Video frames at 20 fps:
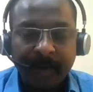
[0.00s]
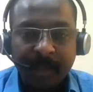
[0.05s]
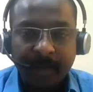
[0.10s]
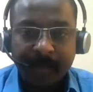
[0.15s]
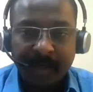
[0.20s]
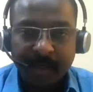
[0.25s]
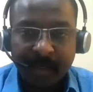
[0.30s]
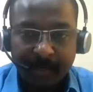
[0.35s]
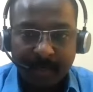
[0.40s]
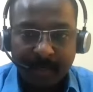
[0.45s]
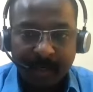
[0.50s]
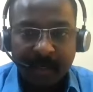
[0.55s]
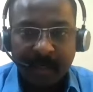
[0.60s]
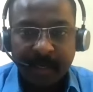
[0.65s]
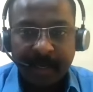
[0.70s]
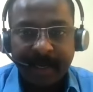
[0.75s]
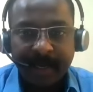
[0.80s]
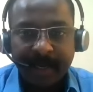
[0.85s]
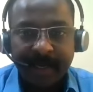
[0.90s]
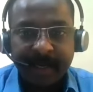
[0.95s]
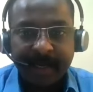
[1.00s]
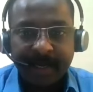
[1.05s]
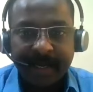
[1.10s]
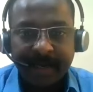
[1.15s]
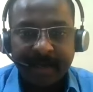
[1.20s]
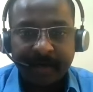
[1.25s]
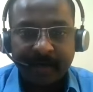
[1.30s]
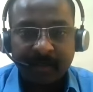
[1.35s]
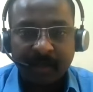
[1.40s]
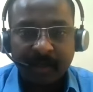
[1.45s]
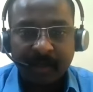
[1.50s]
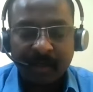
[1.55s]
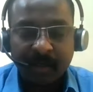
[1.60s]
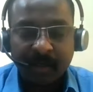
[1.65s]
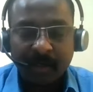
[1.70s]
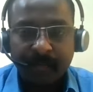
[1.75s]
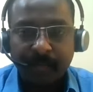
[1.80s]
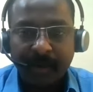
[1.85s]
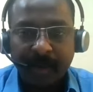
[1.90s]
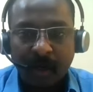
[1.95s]
when I become an area director,
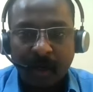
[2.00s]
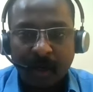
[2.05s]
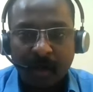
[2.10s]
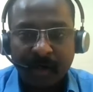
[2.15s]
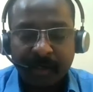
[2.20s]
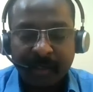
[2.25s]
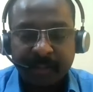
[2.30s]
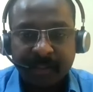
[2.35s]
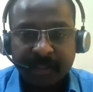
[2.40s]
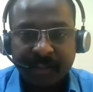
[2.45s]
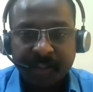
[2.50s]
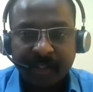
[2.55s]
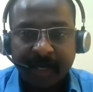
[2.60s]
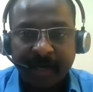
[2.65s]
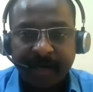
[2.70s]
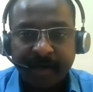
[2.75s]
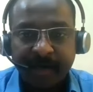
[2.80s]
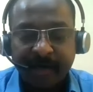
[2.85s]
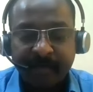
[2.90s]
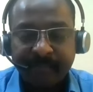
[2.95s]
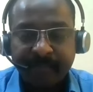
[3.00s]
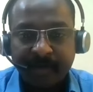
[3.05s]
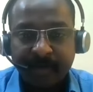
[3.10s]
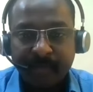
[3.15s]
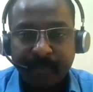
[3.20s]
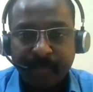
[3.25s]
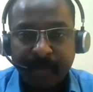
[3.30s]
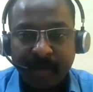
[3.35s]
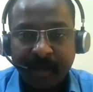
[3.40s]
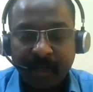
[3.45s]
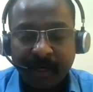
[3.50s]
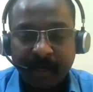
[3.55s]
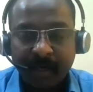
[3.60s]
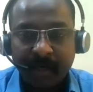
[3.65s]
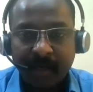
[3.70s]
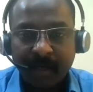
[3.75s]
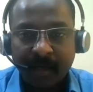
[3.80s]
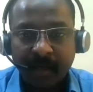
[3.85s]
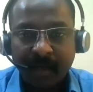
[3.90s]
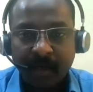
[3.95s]
my organization identified me
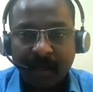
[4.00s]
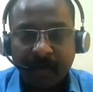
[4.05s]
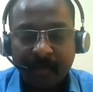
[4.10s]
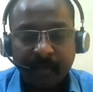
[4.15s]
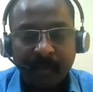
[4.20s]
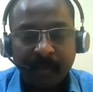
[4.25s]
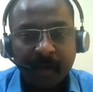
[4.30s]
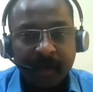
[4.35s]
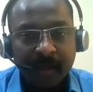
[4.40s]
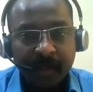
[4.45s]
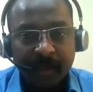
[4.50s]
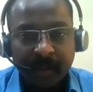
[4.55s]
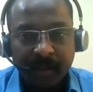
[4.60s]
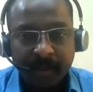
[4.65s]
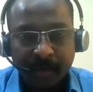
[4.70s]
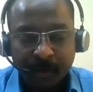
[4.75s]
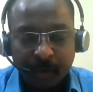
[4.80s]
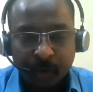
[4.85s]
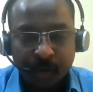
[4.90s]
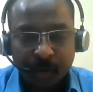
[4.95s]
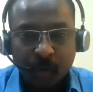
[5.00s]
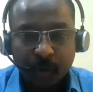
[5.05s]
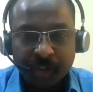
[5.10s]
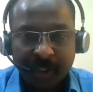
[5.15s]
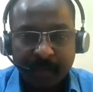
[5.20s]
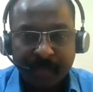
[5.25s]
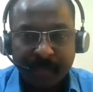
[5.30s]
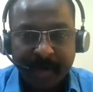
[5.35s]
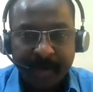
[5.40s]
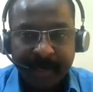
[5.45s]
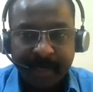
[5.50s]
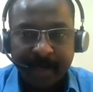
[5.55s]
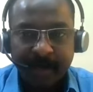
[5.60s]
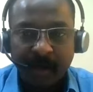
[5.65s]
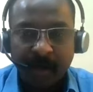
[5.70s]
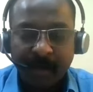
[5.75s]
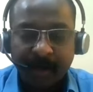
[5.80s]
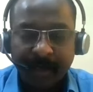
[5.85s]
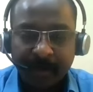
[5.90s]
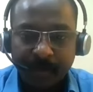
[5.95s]
and due to social
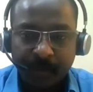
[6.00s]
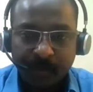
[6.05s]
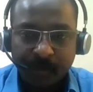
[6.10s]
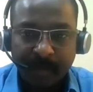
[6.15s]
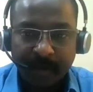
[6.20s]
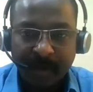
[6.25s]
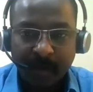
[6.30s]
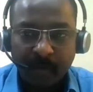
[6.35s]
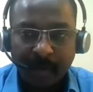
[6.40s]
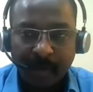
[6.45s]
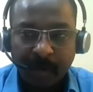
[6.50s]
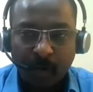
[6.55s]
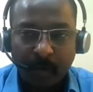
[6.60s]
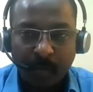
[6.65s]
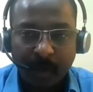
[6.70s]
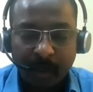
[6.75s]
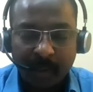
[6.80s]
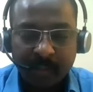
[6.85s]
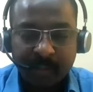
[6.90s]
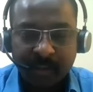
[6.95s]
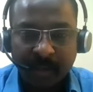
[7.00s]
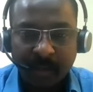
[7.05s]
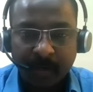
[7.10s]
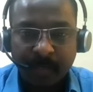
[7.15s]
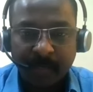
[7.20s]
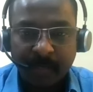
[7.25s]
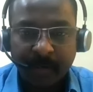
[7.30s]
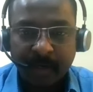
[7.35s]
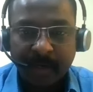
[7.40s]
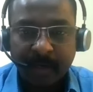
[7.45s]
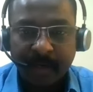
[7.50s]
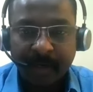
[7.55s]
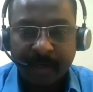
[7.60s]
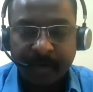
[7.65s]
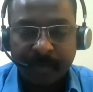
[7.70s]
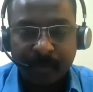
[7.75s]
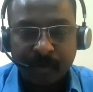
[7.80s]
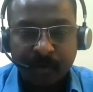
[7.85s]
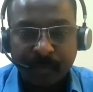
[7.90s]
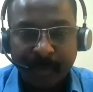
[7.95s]
media and due to my WhatsApp and
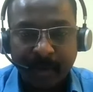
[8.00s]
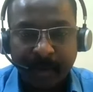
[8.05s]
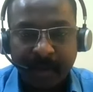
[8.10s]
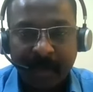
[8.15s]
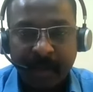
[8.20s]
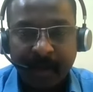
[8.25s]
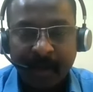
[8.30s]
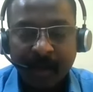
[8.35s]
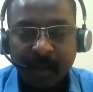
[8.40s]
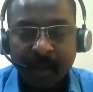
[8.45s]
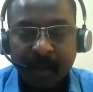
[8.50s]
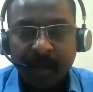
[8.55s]
due to my